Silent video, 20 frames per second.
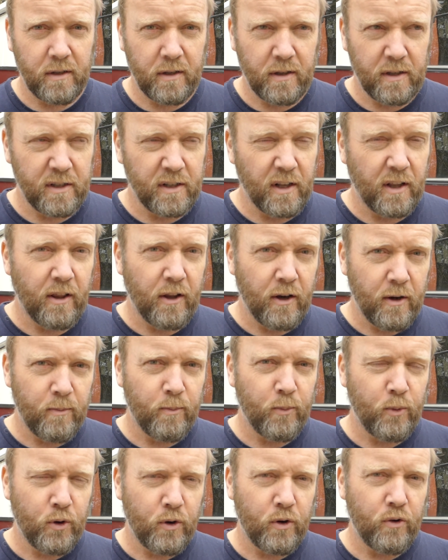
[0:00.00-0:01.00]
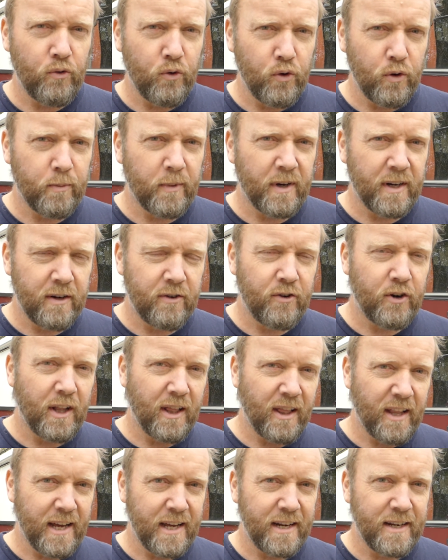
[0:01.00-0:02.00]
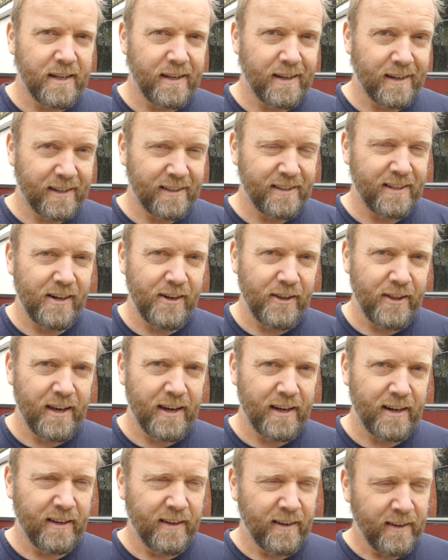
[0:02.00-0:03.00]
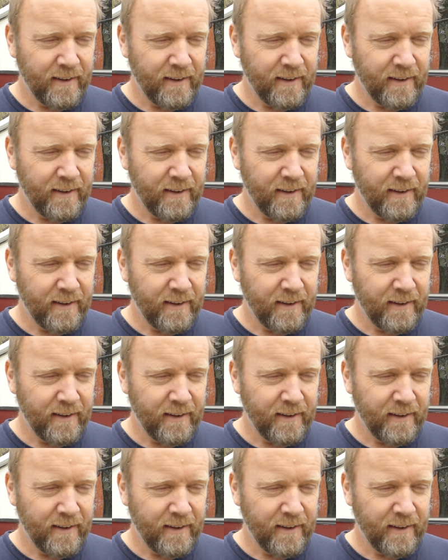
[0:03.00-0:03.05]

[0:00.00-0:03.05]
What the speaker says: There's a lot more room under a landy, I can tell you that.